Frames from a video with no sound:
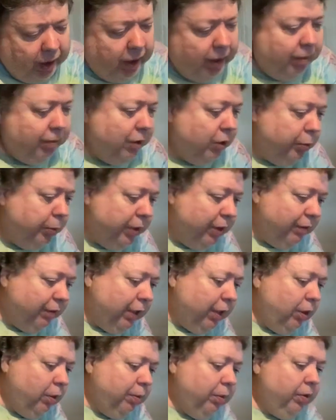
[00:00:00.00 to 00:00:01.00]
It'll be
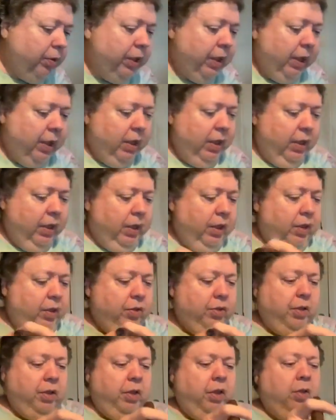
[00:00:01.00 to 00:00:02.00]
available.
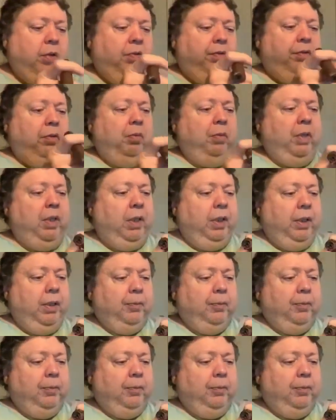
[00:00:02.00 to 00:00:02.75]
Here's a note for me.